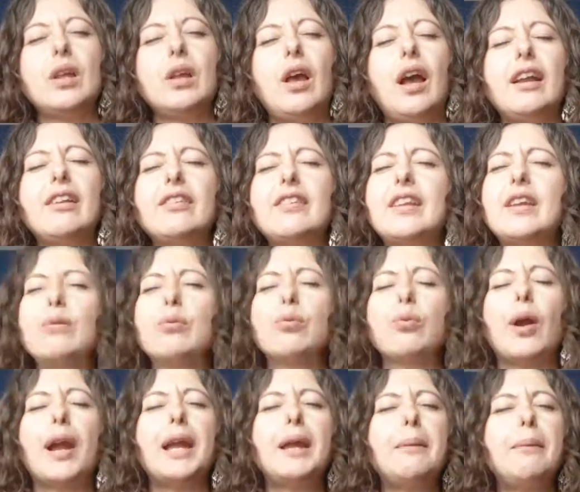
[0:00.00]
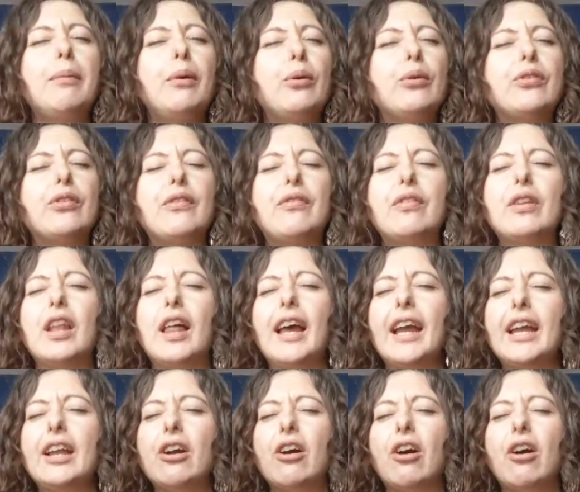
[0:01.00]
just see rainbows of
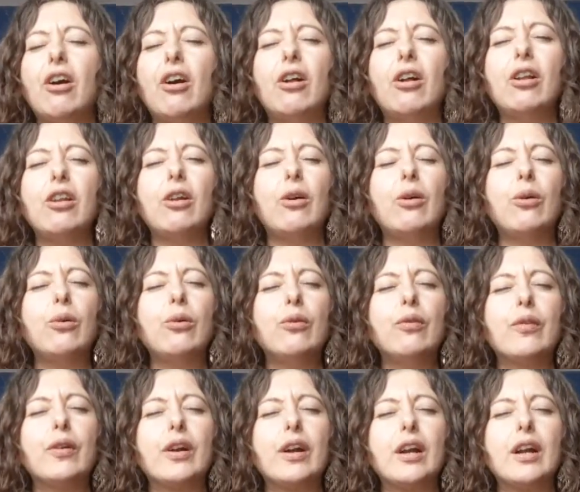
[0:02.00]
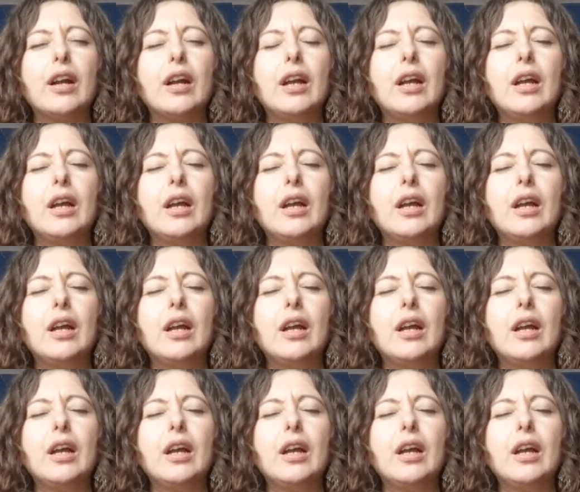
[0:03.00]
light all over.